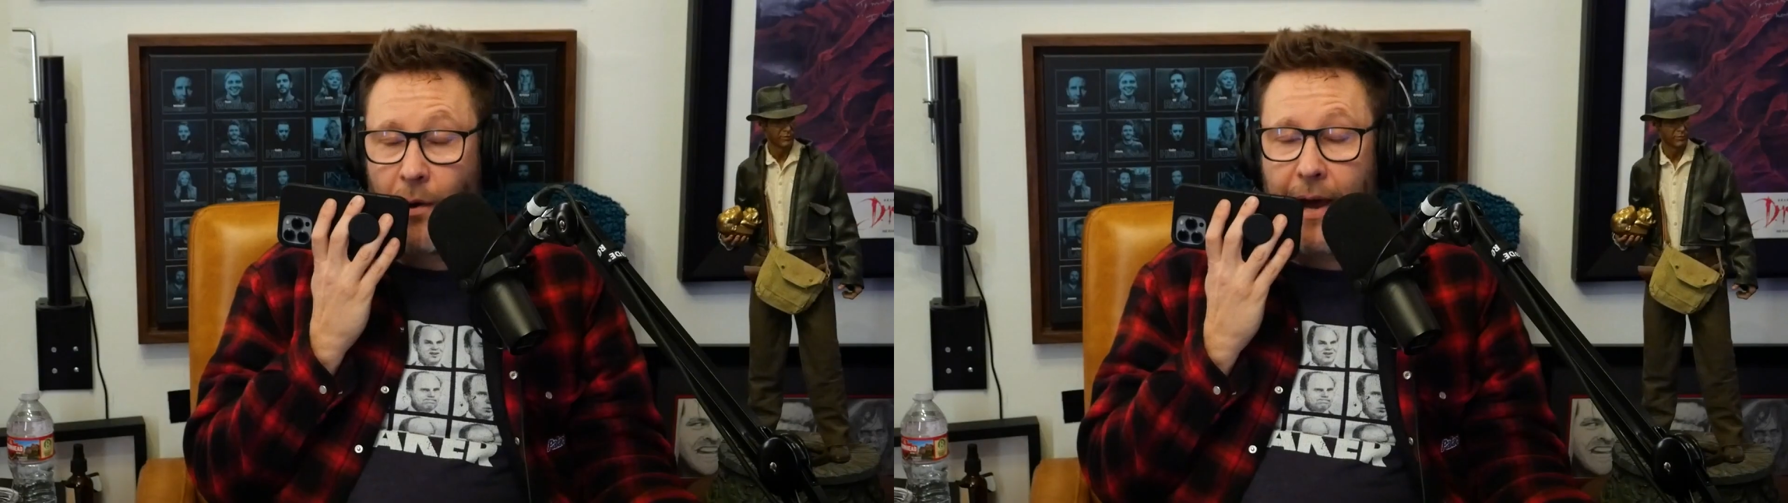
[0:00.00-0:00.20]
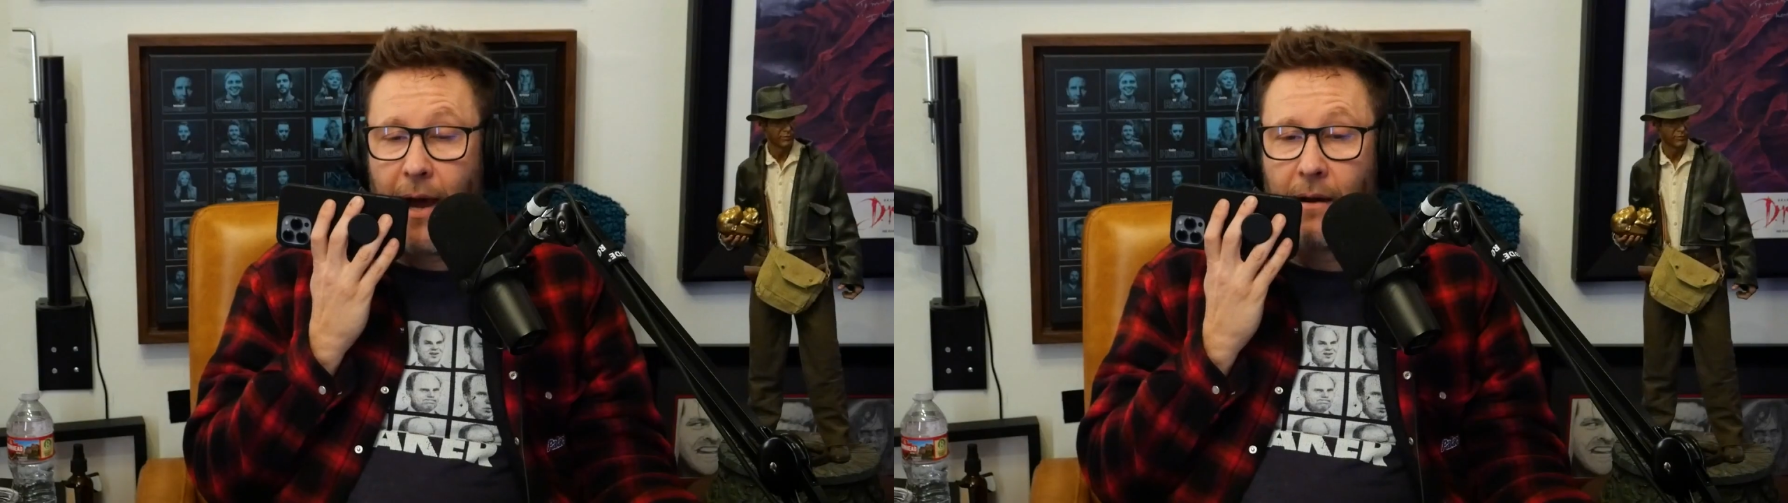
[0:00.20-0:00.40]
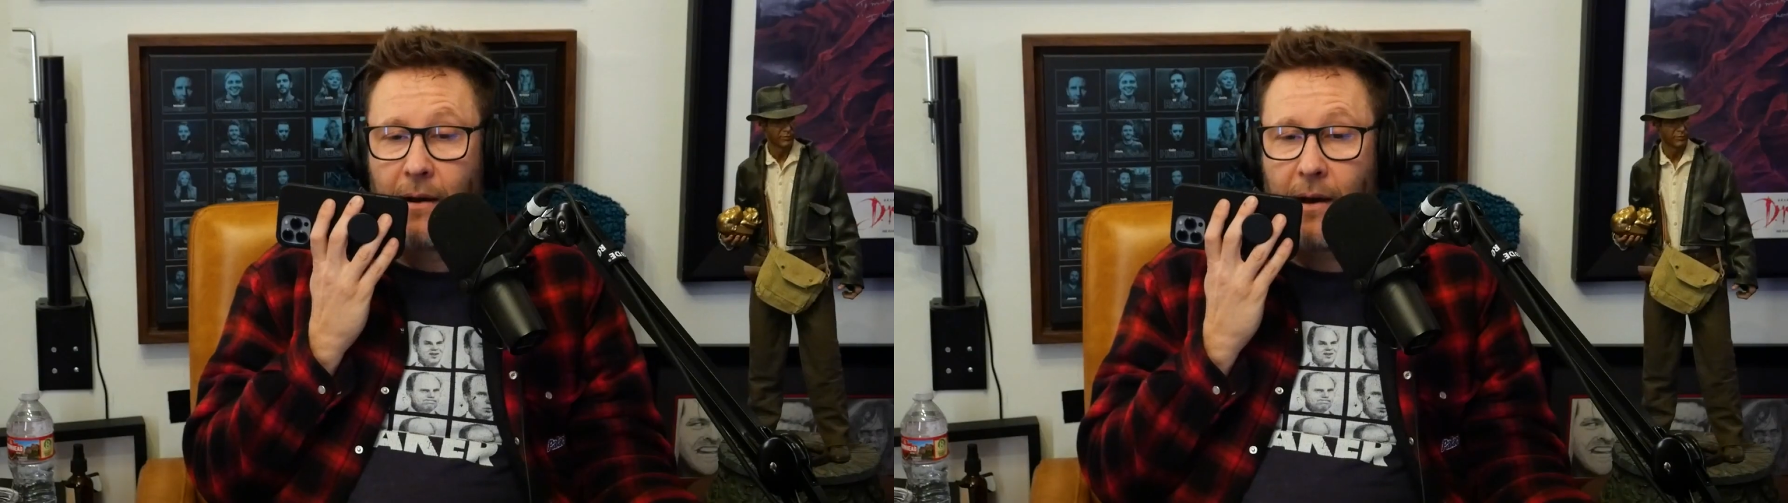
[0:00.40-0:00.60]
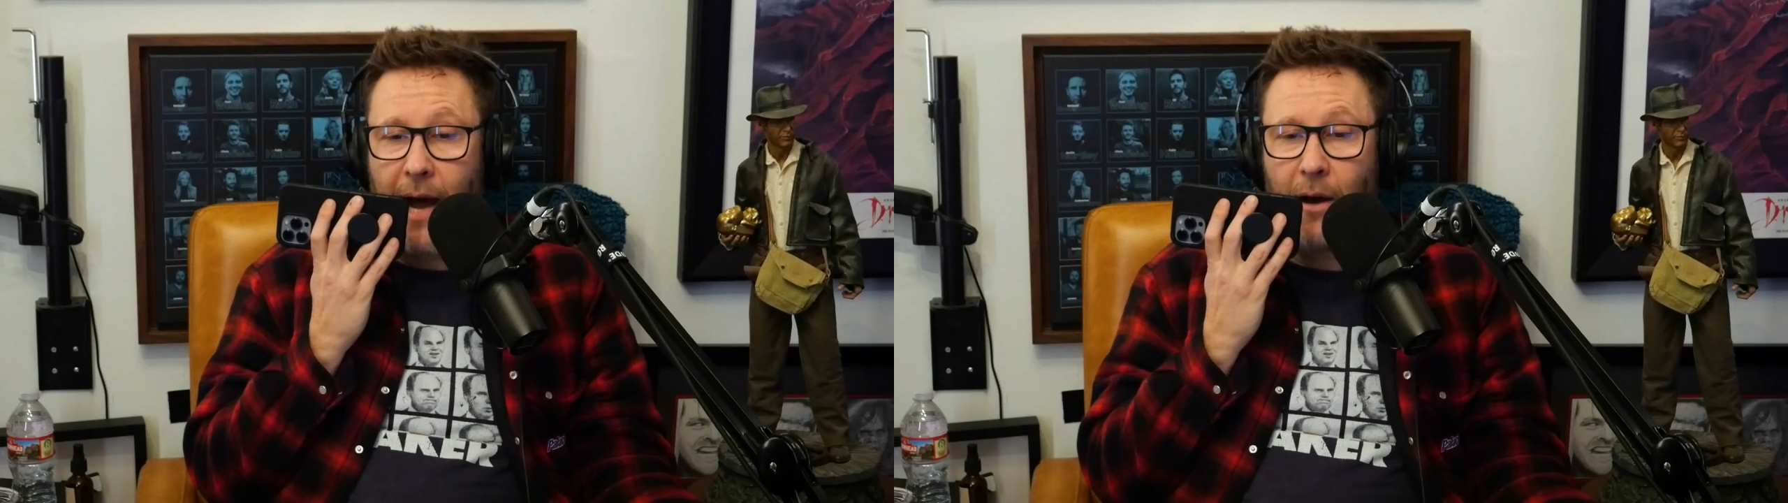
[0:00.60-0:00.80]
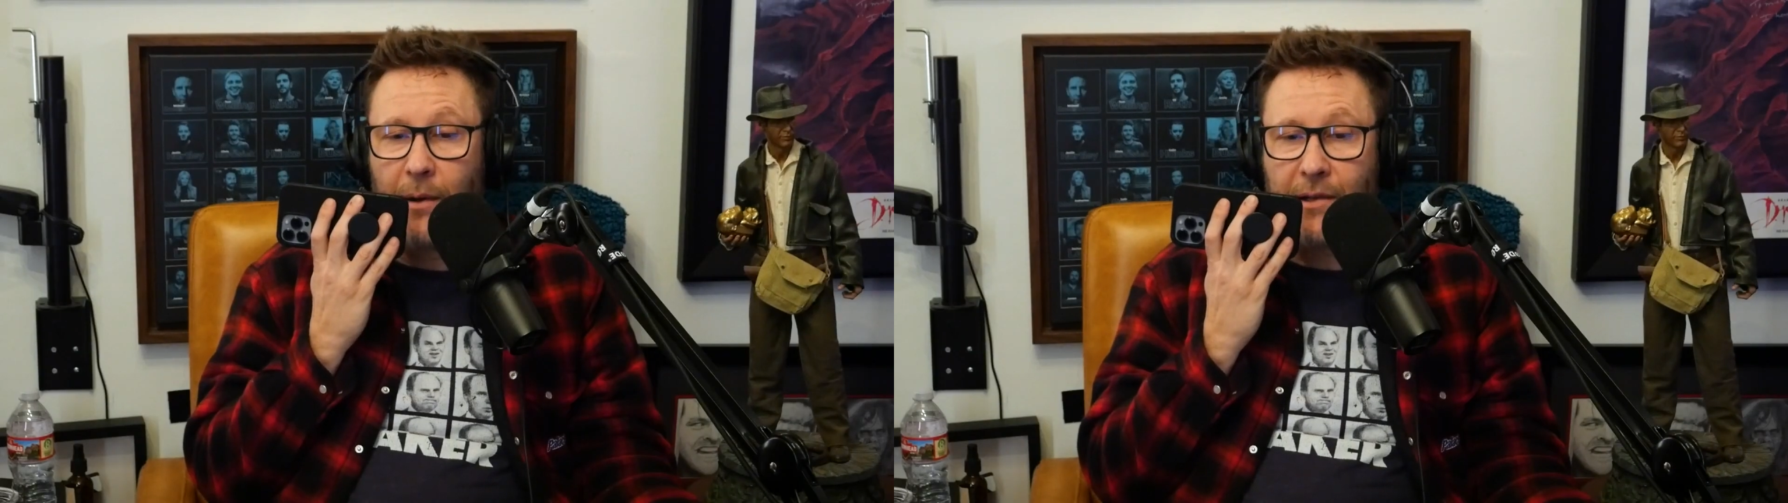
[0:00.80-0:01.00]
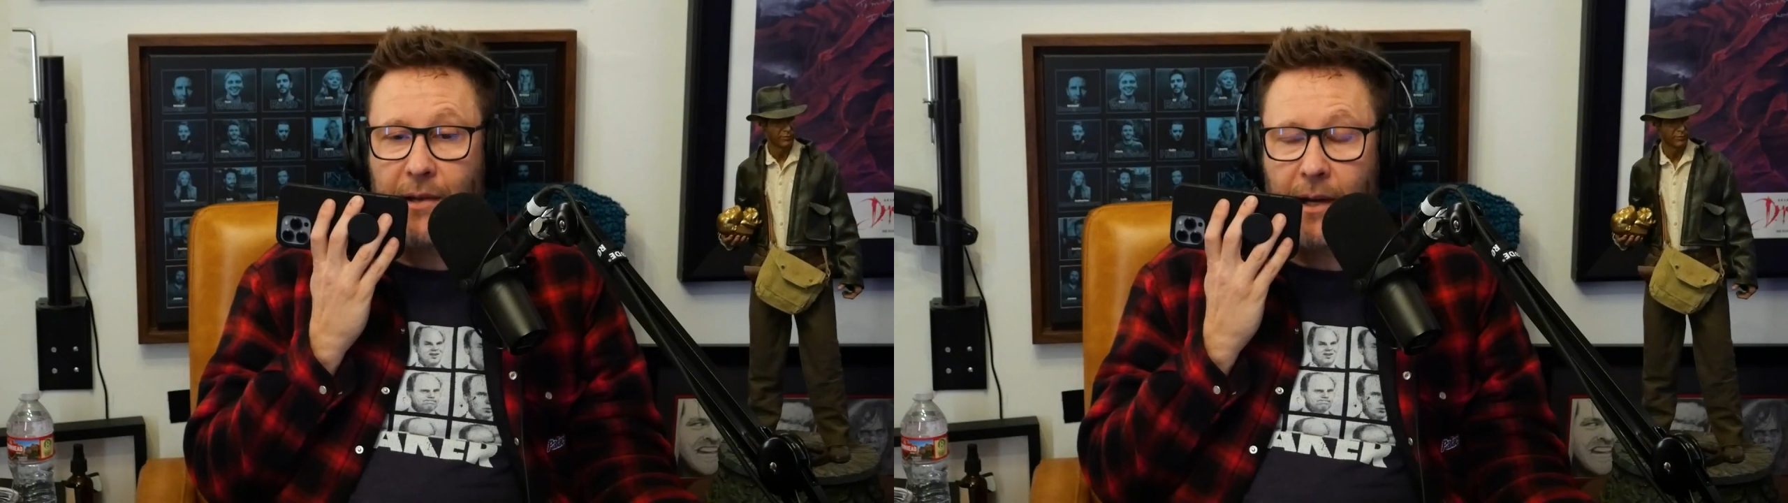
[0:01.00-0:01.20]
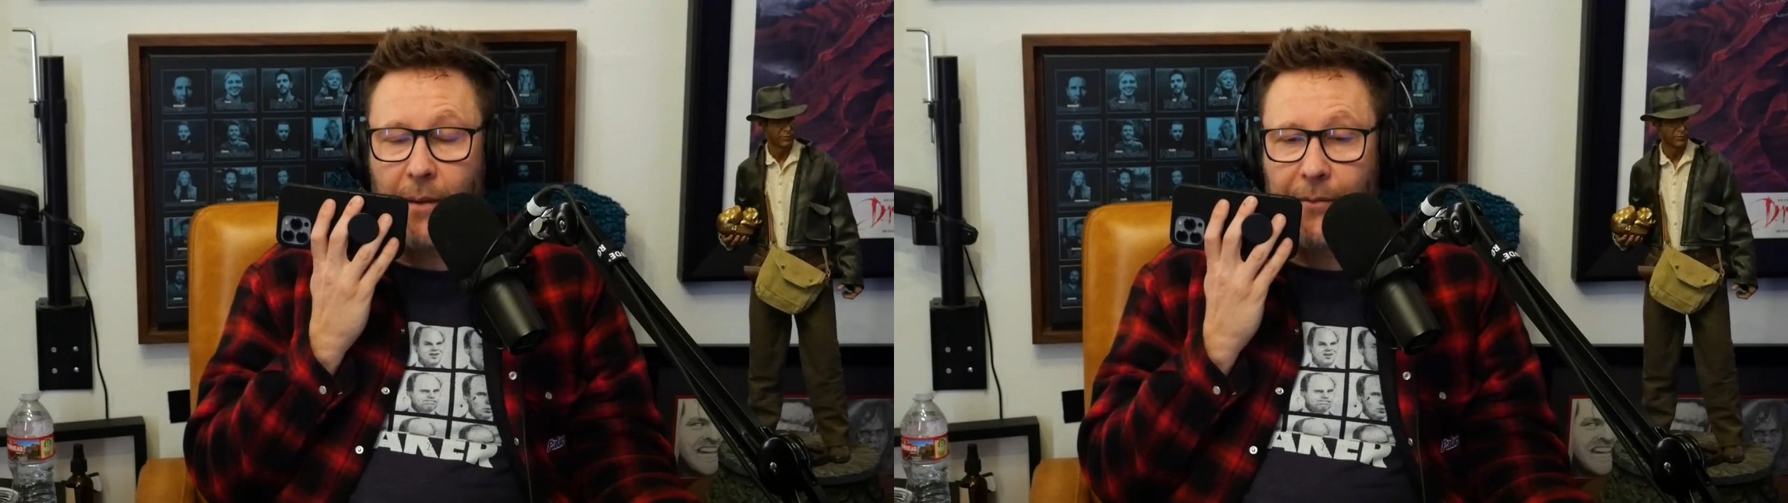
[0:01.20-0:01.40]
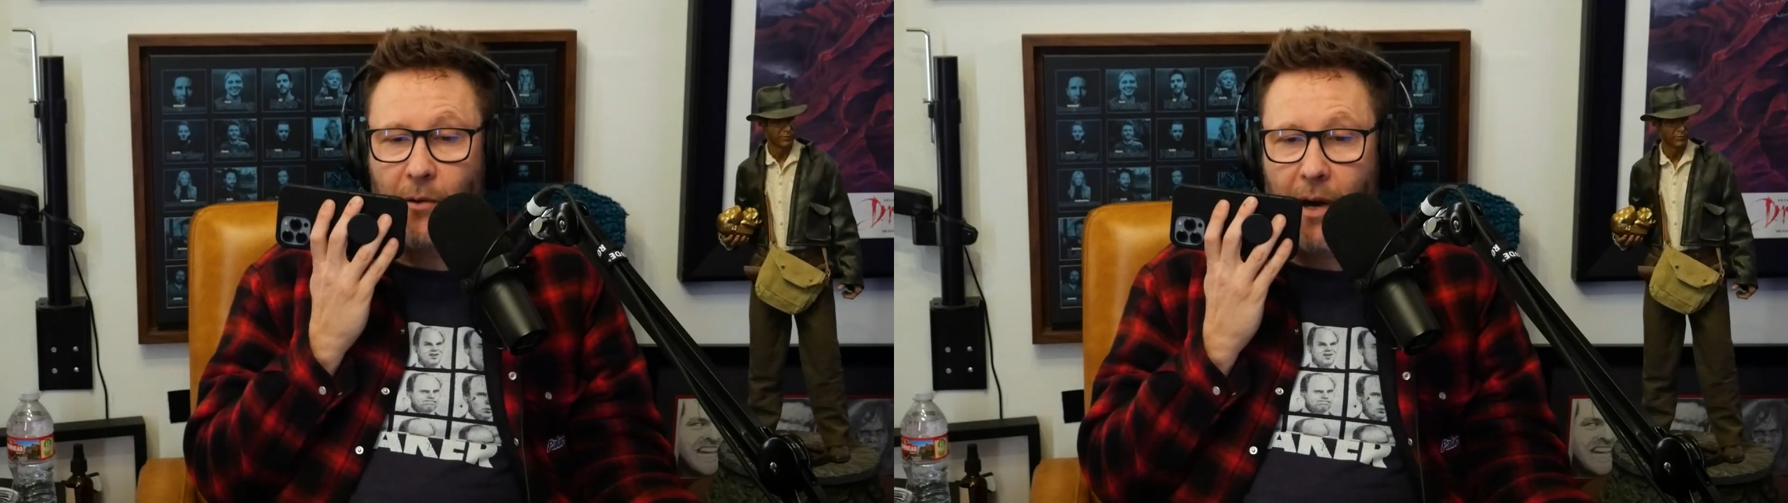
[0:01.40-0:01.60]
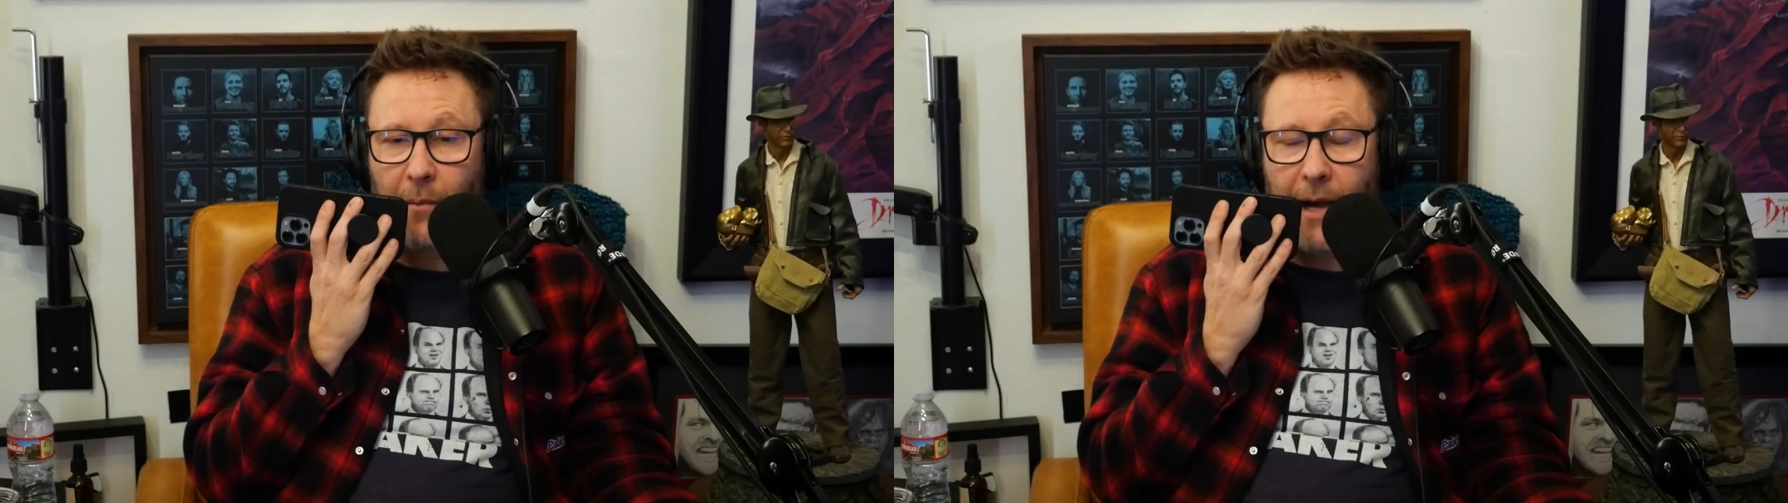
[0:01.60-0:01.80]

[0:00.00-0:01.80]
Oh yeah, I always stick up they, for it.